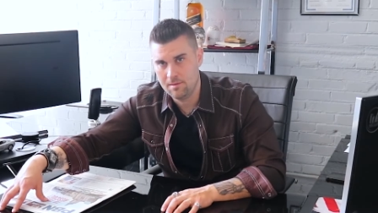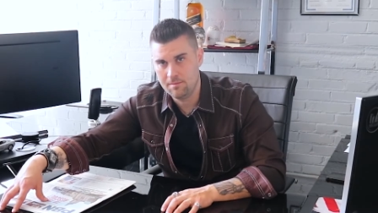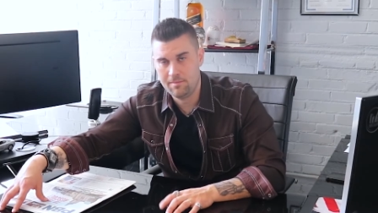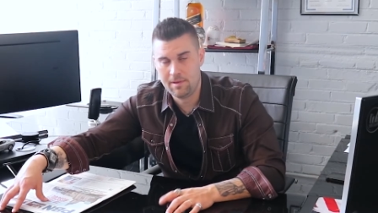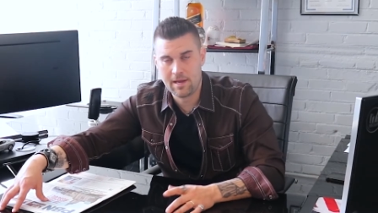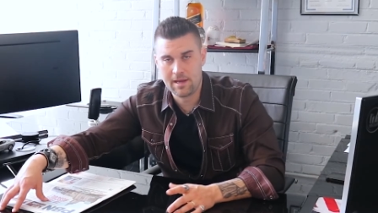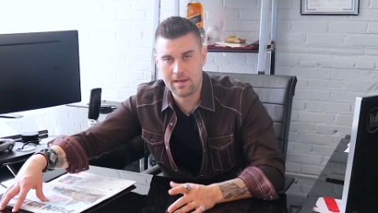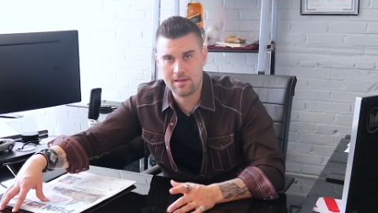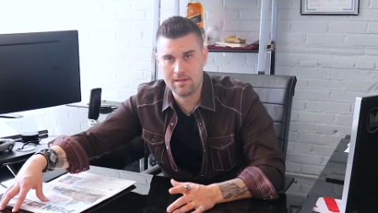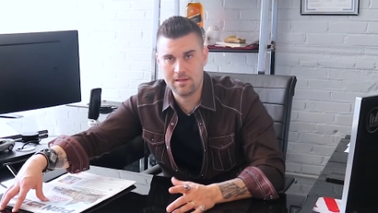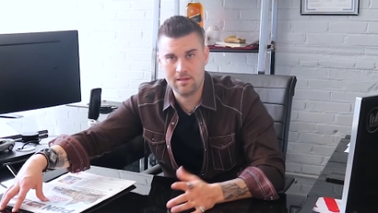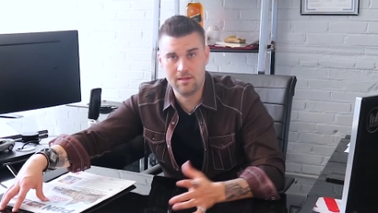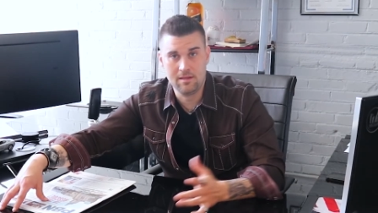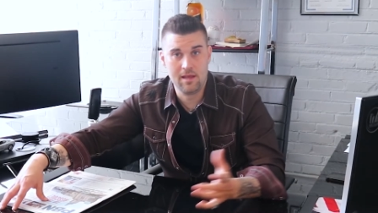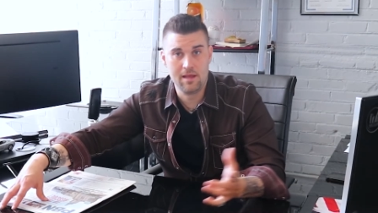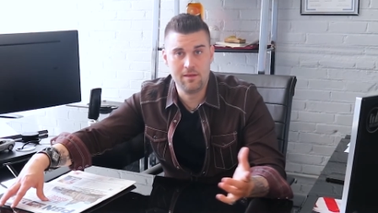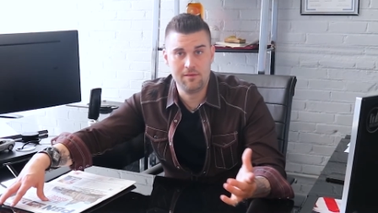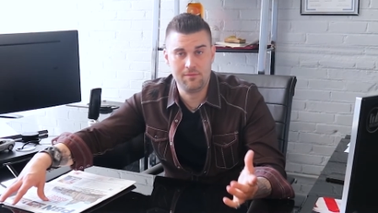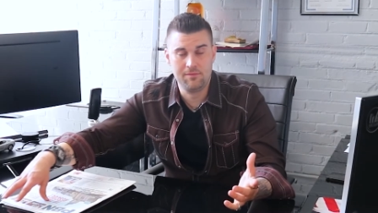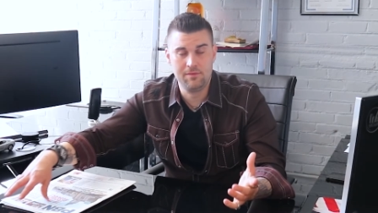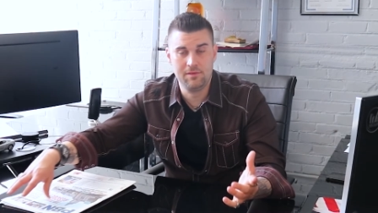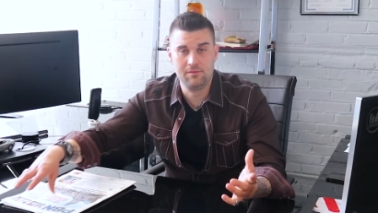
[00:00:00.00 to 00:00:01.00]
back in the
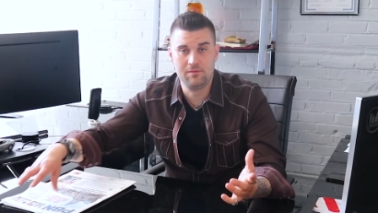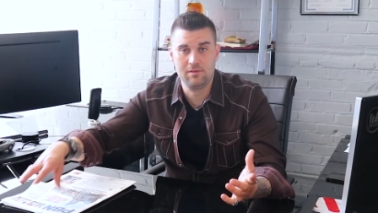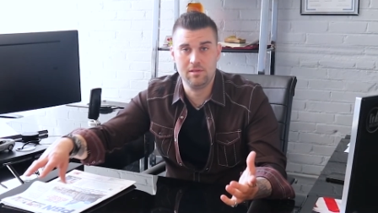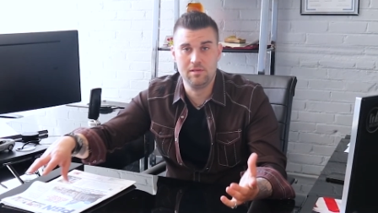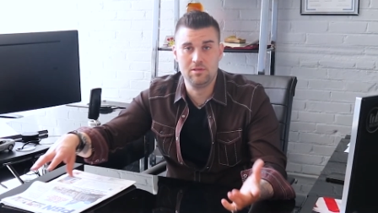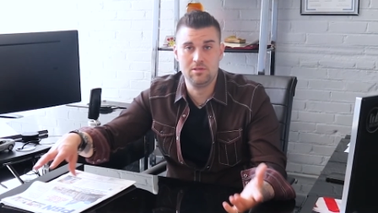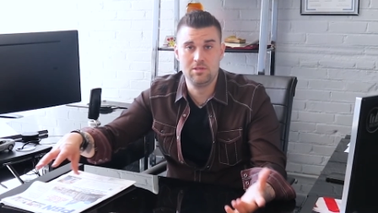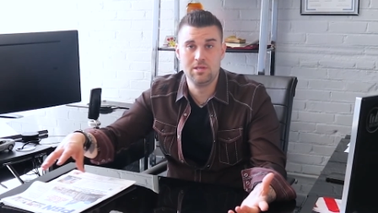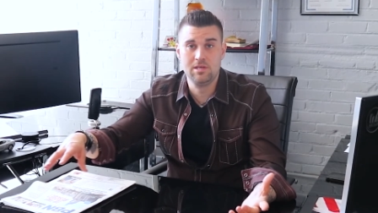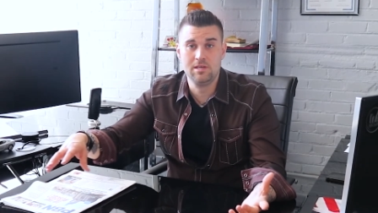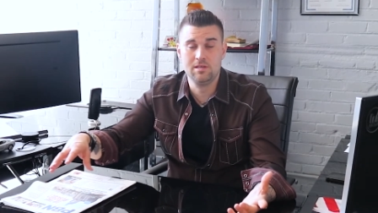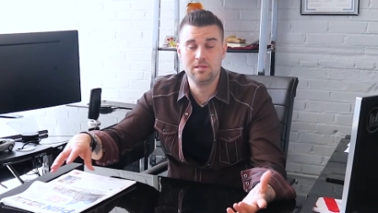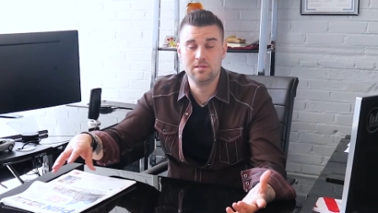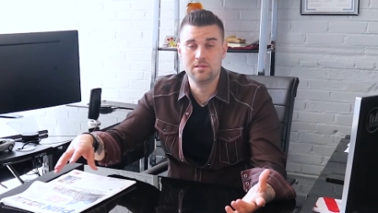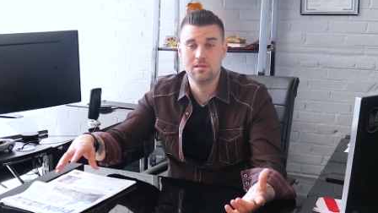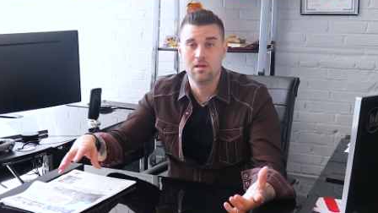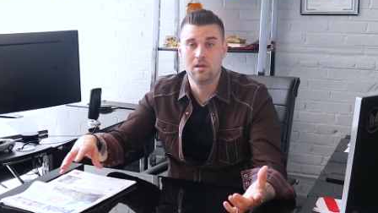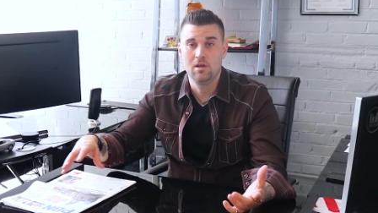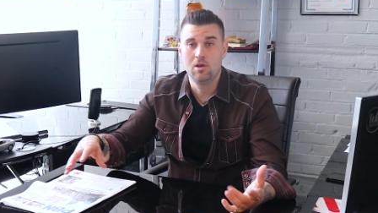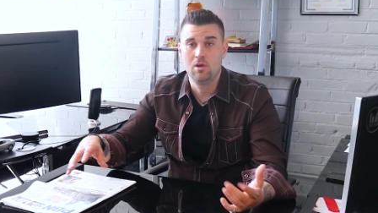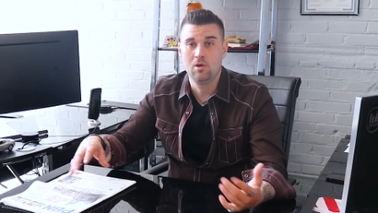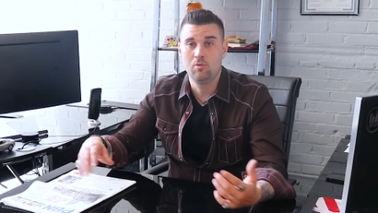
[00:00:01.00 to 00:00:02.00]
day 50 g's
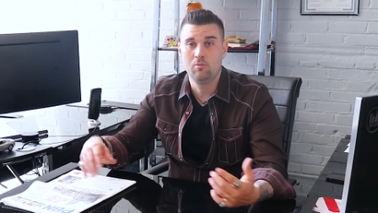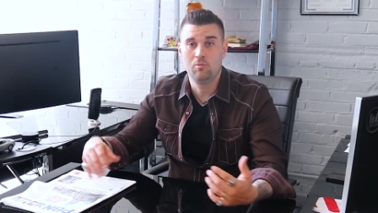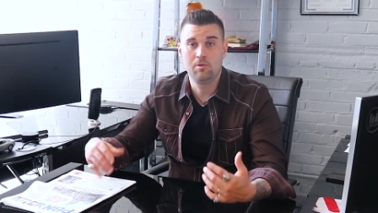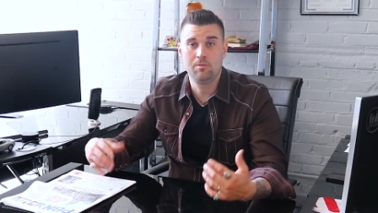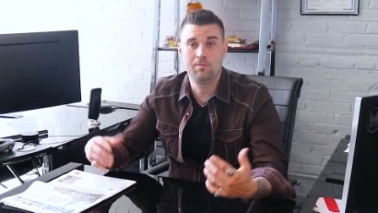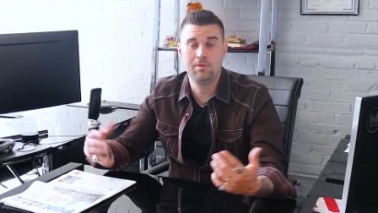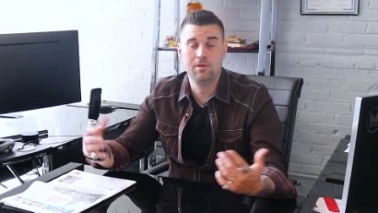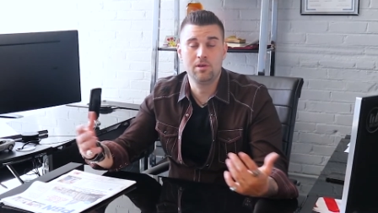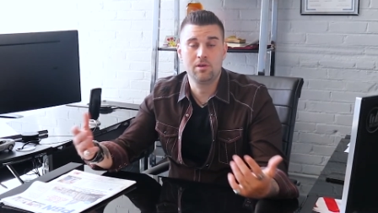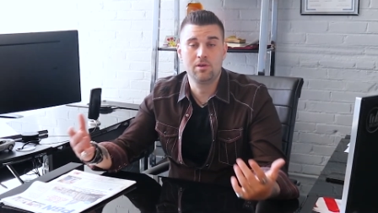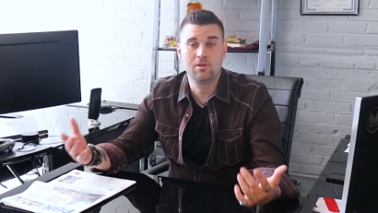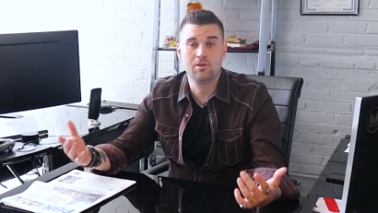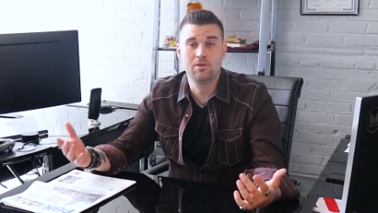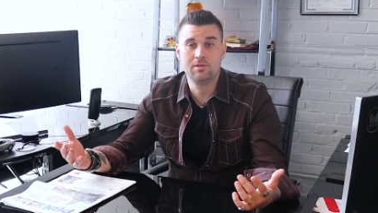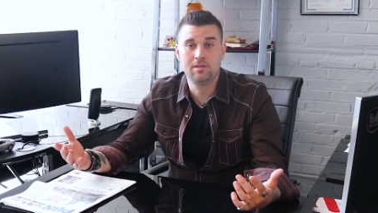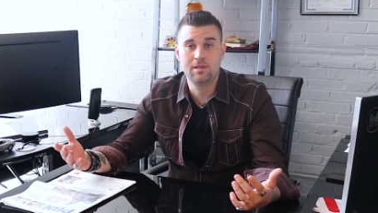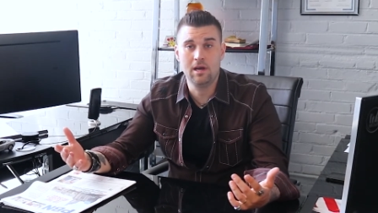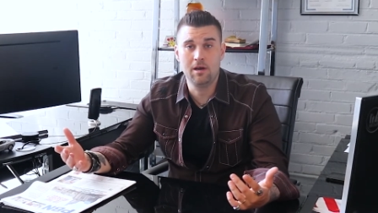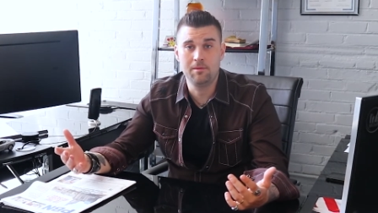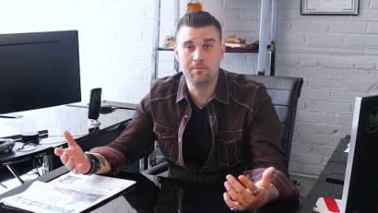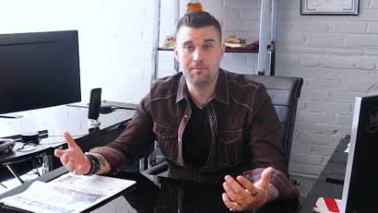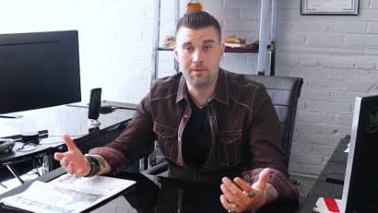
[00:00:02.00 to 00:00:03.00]
would be a good
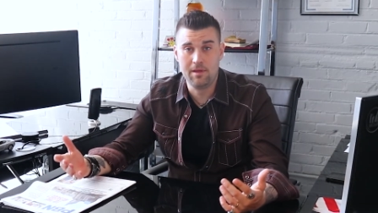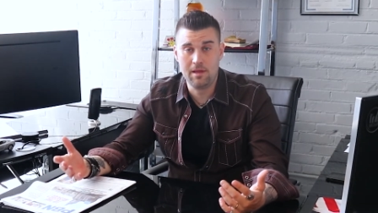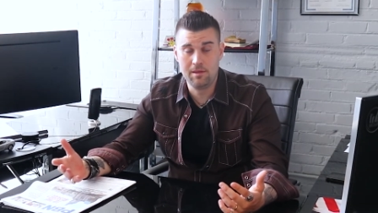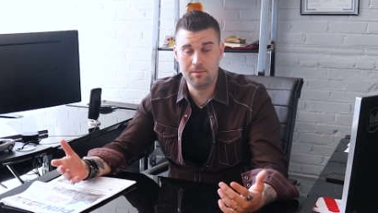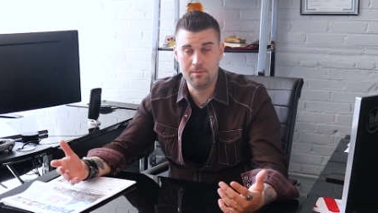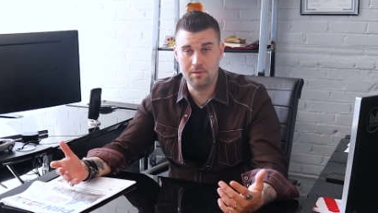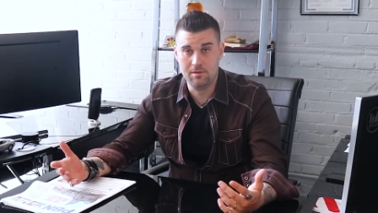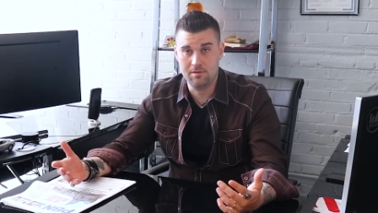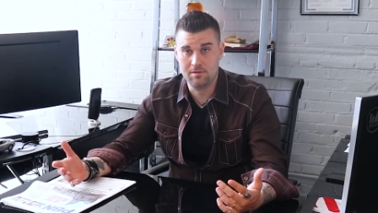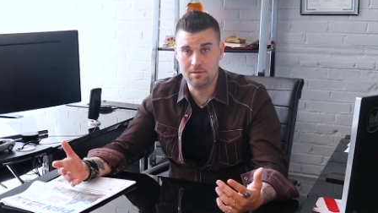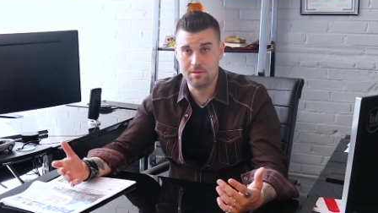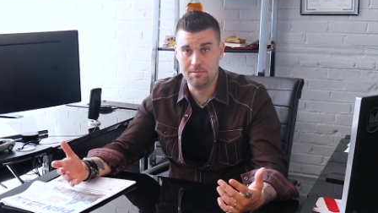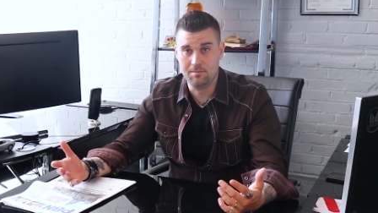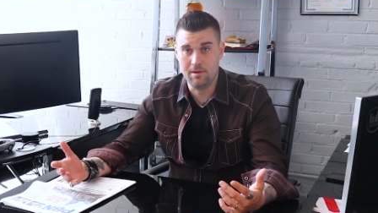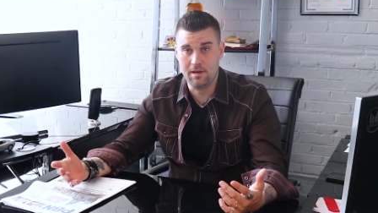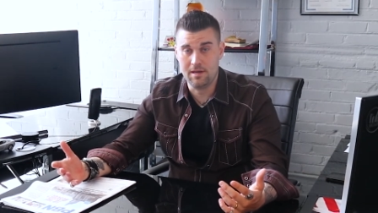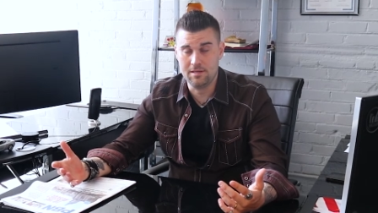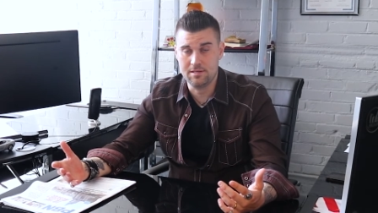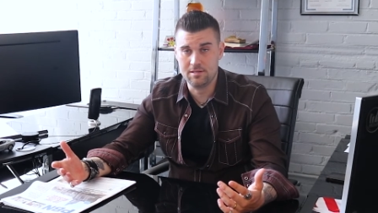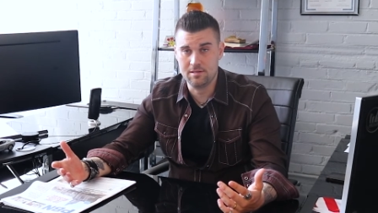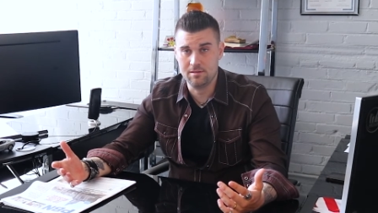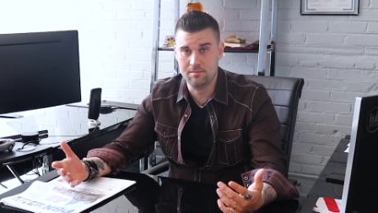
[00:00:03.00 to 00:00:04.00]
down payment to
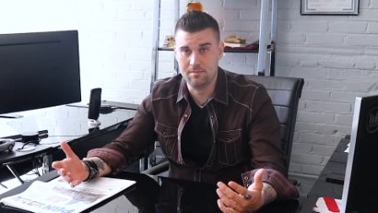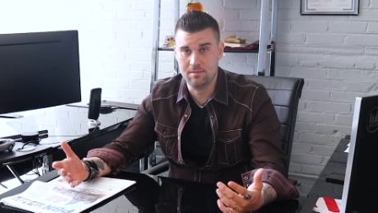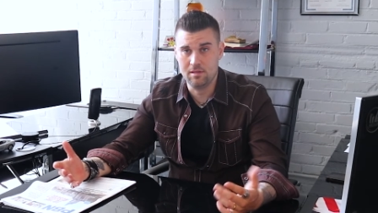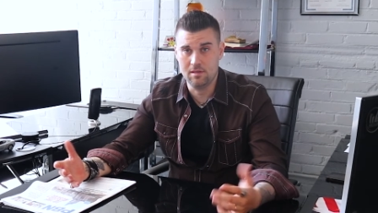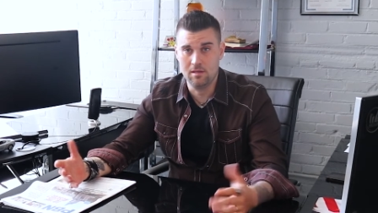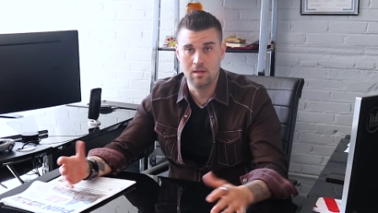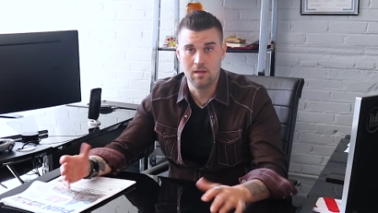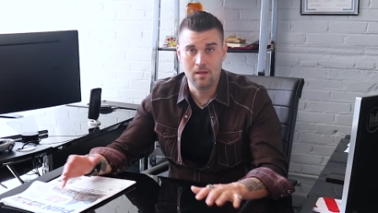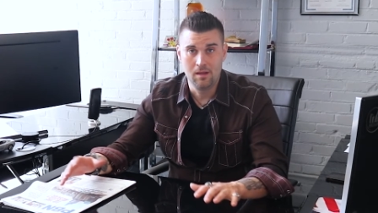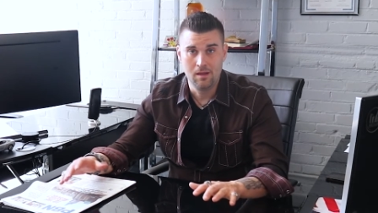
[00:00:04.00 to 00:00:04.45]
buy something